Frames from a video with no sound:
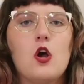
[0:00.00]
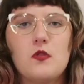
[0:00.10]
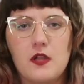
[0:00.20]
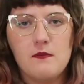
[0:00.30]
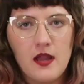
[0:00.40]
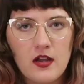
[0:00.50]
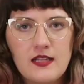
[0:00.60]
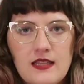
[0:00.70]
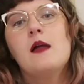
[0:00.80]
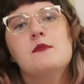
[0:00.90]
oh, they're
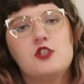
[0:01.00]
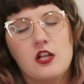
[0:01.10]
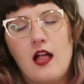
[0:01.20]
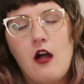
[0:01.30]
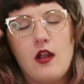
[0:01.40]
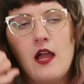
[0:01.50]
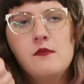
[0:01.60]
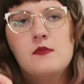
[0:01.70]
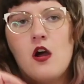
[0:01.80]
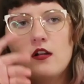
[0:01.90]
married, I'm gonna chill out,
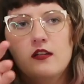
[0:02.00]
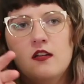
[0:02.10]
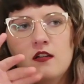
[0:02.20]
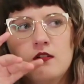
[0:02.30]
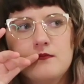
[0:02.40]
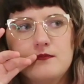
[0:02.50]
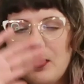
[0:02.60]
I'm not gonna